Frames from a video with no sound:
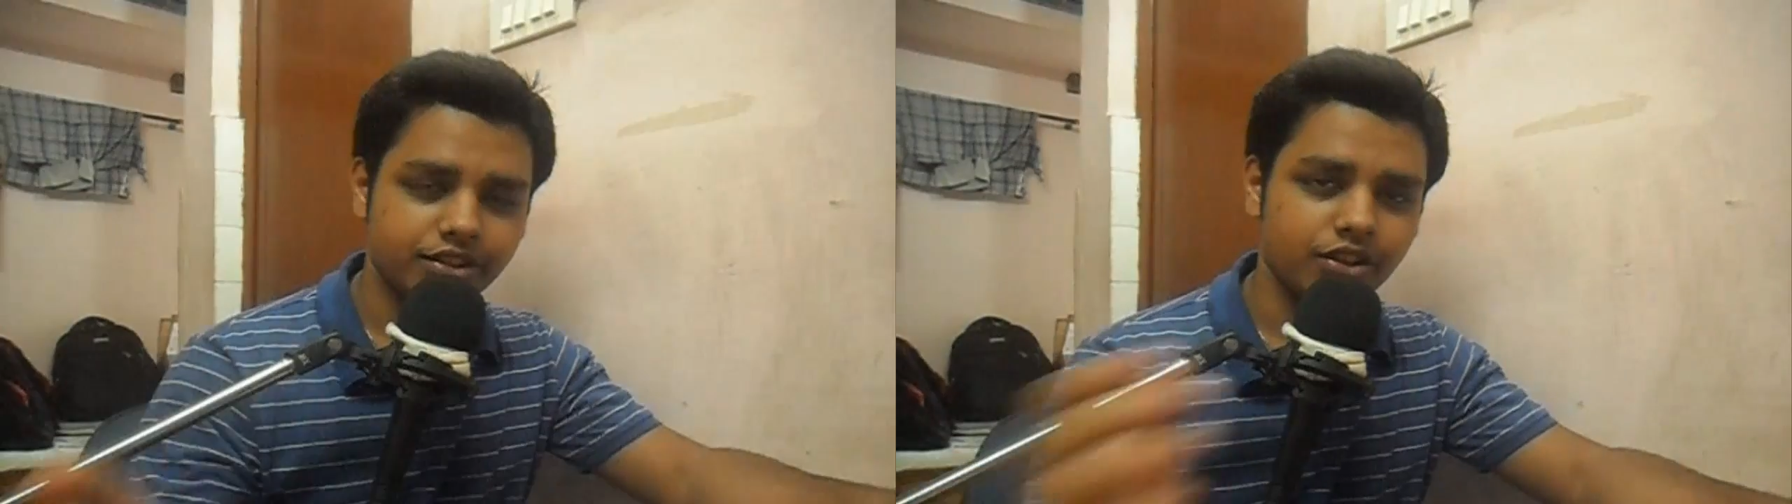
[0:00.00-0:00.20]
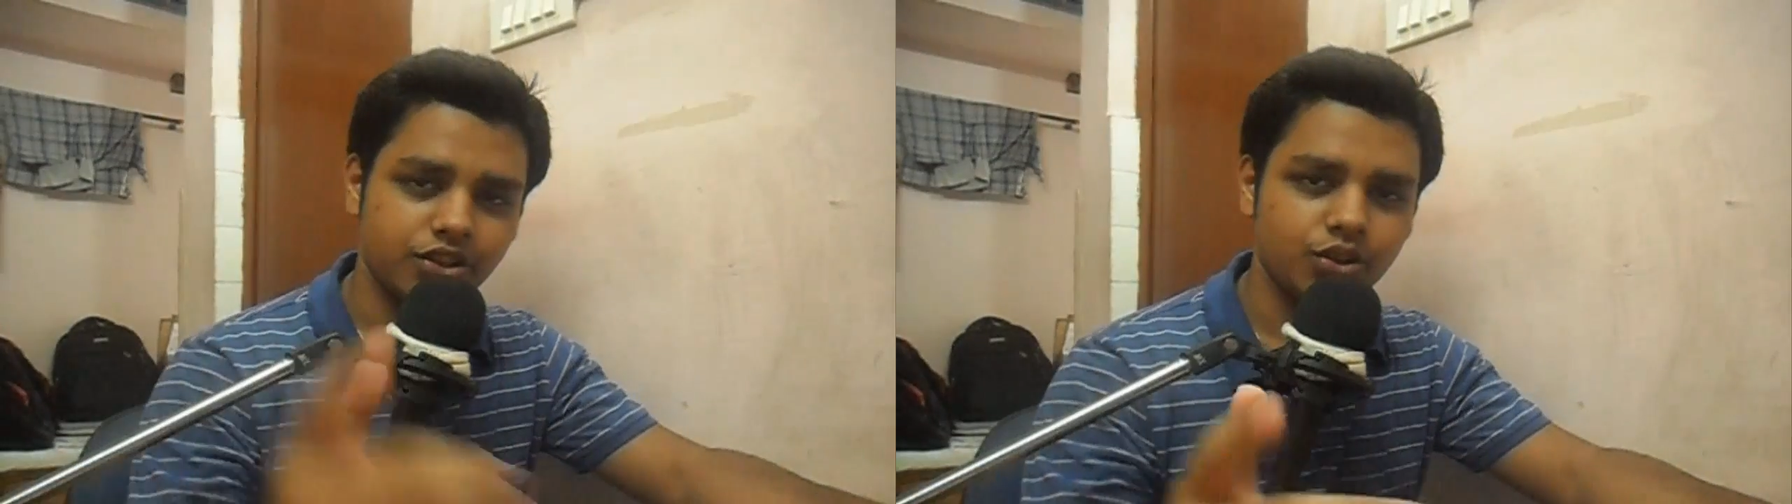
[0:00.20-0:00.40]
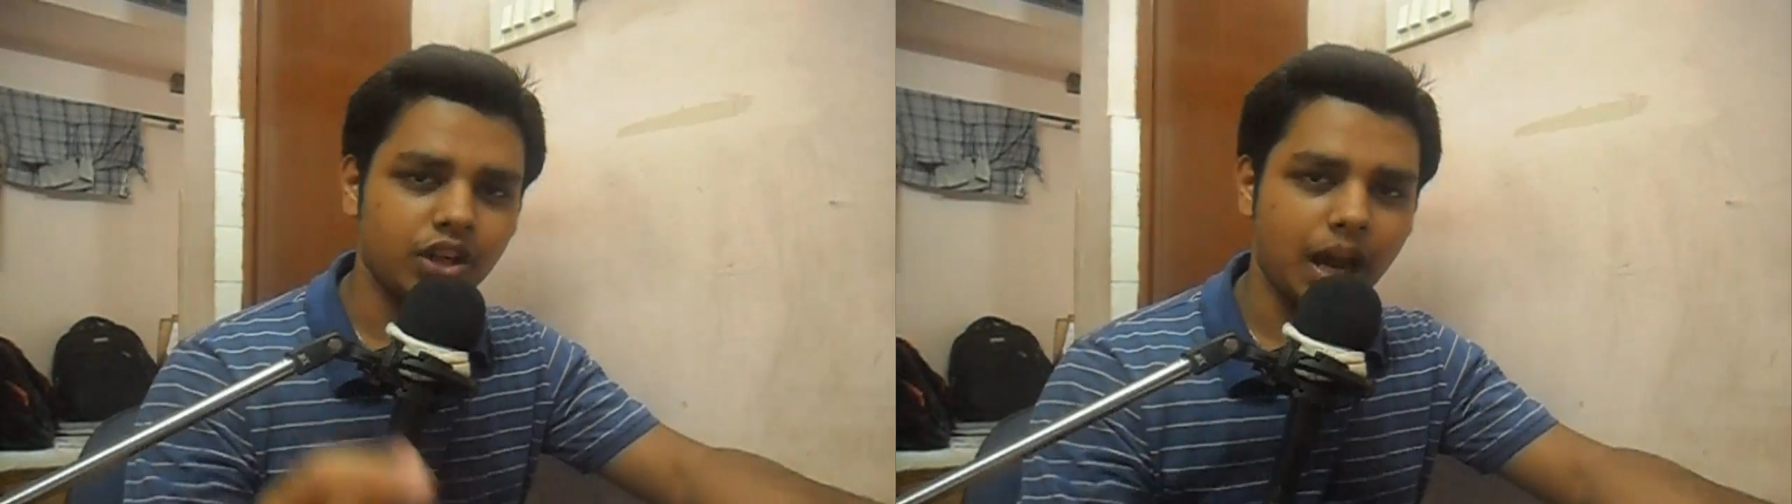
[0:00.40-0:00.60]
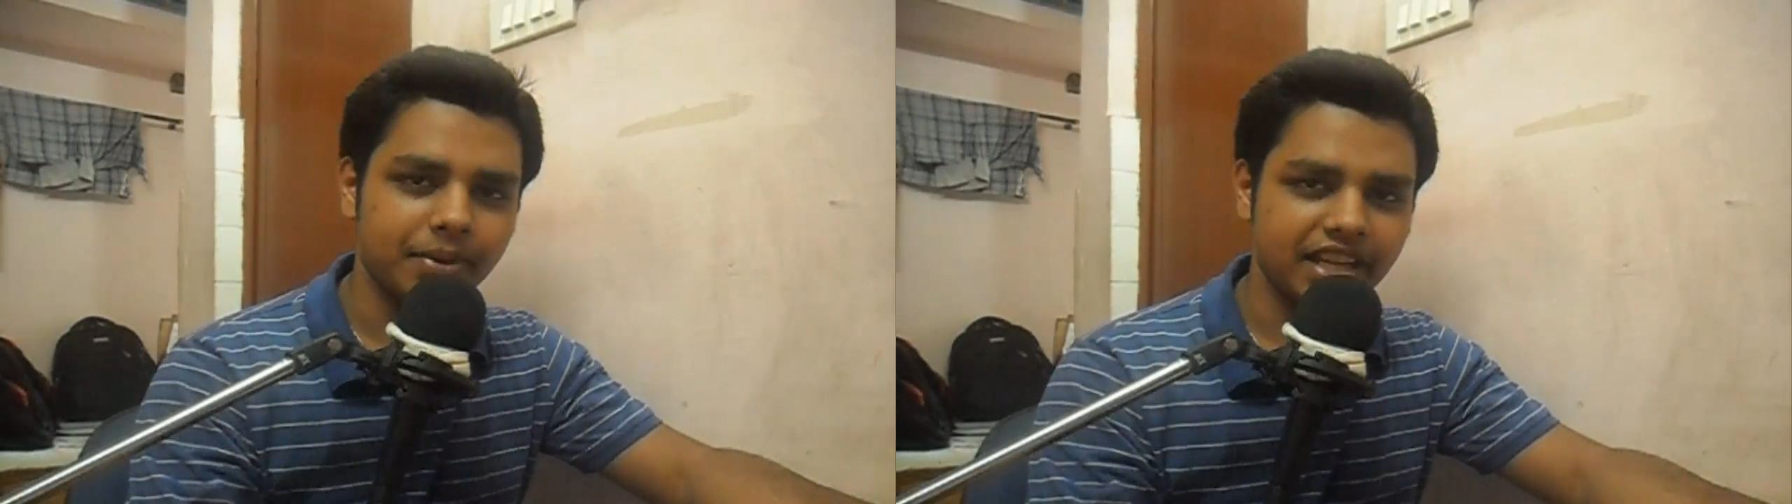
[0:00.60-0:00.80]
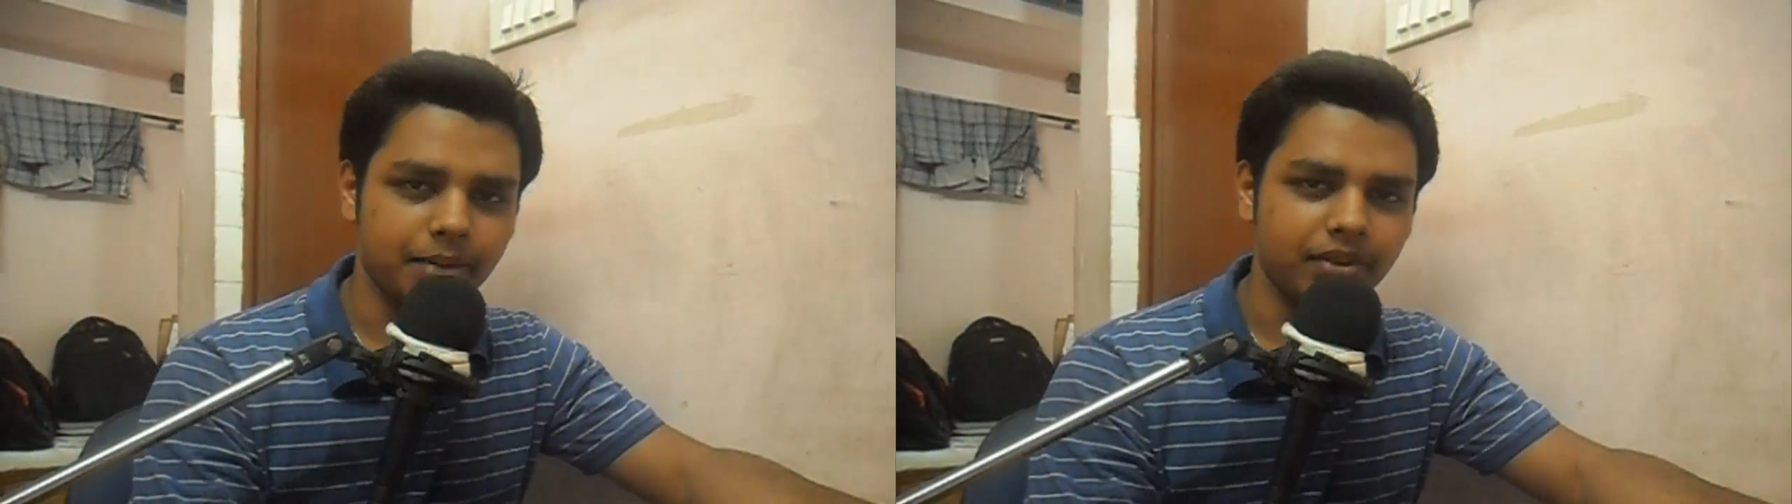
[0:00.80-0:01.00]
So do
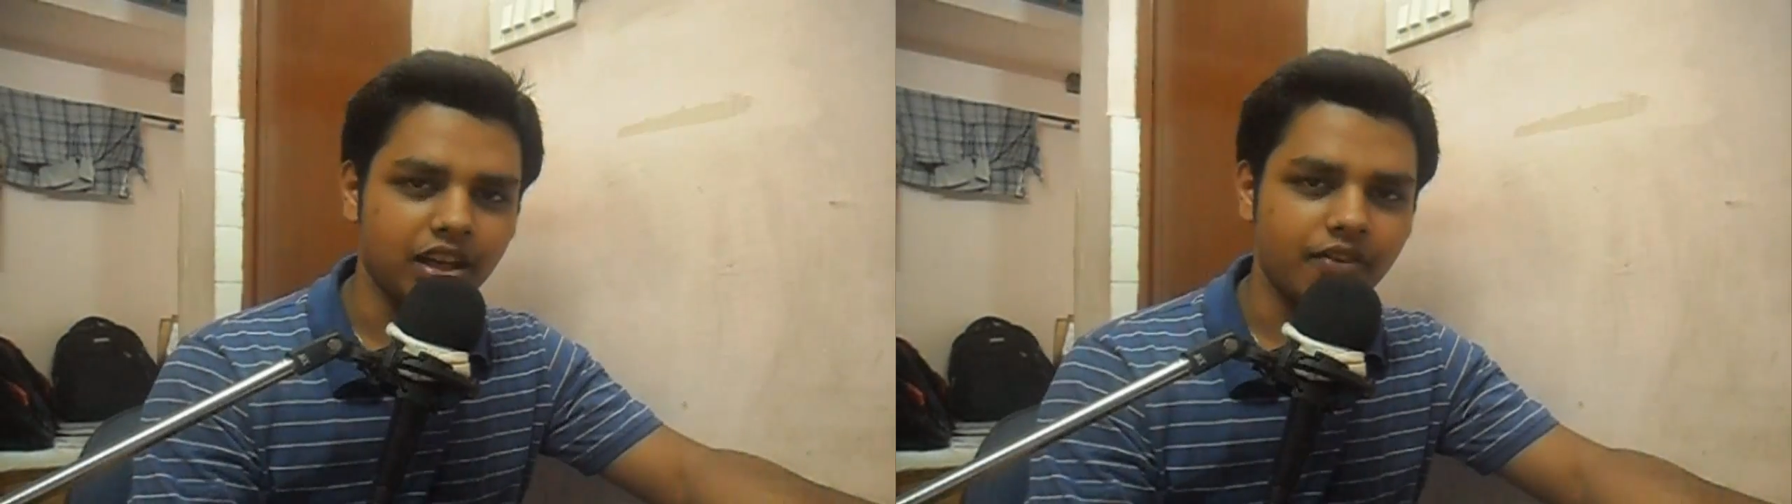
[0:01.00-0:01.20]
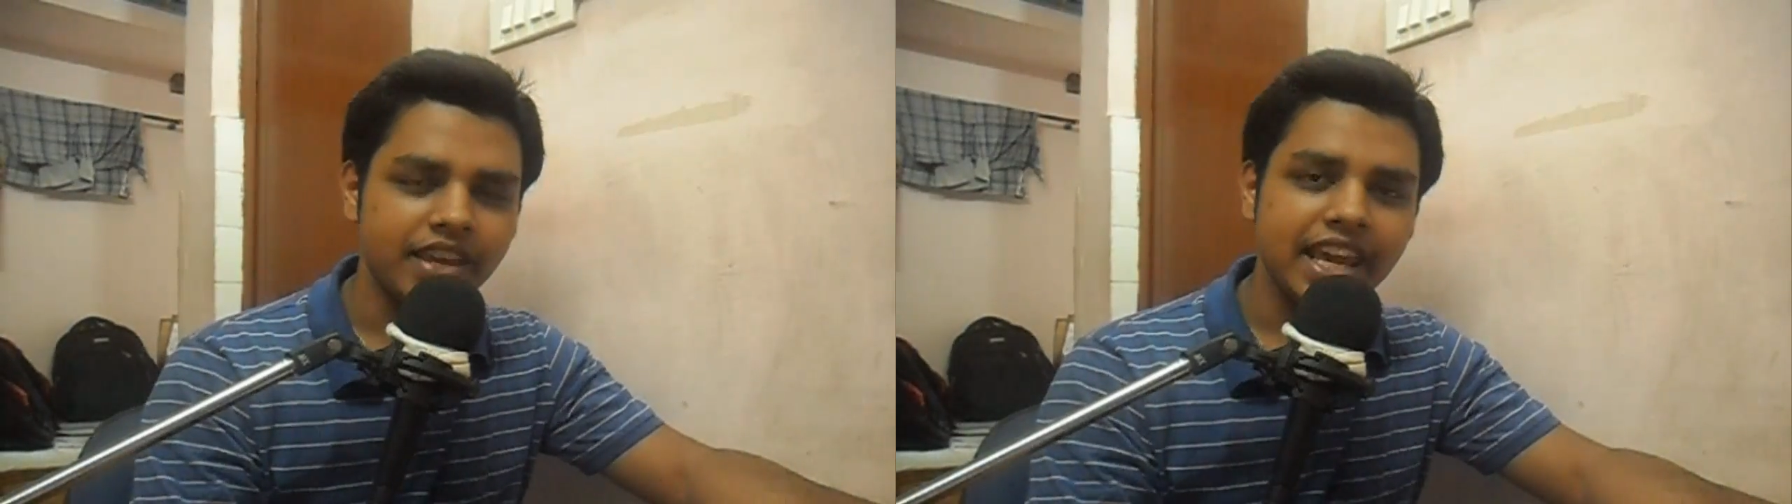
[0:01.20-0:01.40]
comment down below.